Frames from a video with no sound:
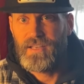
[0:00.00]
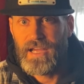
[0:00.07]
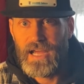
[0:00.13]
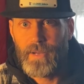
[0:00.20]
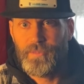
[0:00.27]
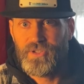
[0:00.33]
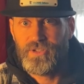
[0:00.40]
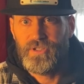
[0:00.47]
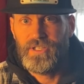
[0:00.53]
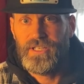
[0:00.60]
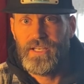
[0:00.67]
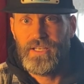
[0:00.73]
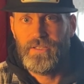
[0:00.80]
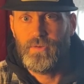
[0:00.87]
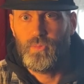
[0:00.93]
capturing
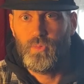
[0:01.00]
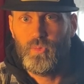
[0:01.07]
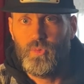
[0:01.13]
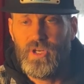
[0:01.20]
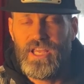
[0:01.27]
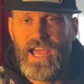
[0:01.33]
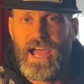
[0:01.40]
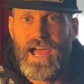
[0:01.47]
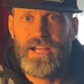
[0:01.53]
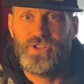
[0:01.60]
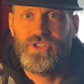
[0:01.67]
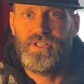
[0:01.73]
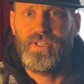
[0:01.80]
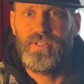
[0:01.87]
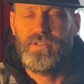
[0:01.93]
and
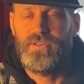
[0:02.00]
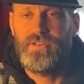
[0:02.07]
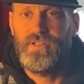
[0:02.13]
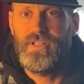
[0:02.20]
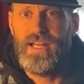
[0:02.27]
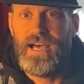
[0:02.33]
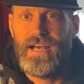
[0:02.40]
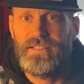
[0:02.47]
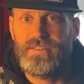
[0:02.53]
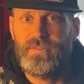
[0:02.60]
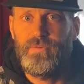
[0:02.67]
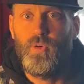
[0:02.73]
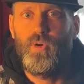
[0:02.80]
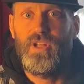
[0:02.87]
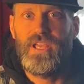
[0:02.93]
rehashing the
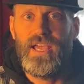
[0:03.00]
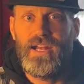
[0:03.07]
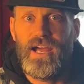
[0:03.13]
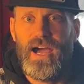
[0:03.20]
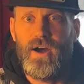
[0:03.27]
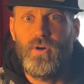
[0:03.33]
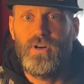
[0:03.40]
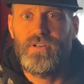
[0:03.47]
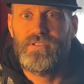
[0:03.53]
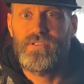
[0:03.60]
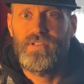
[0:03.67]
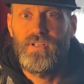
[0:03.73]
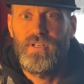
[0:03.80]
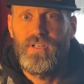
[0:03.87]
last 48 hours